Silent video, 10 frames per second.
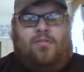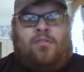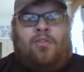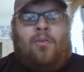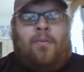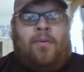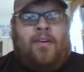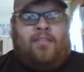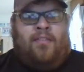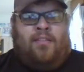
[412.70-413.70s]
Chrome
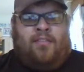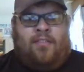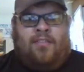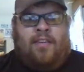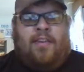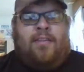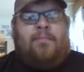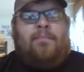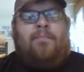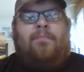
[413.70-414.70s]
OS. It's the
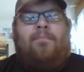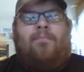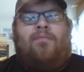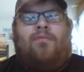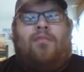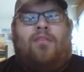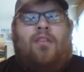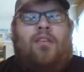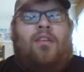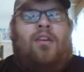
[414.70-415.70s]
same.
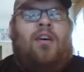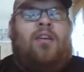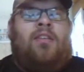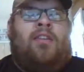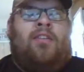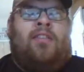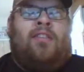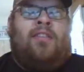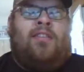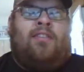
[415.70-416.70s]
The only
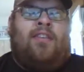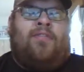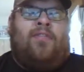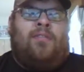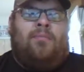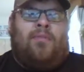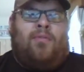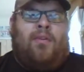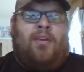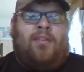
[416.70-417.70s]
thing that's different
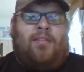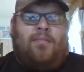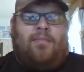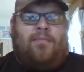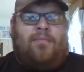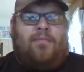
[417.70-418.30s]
between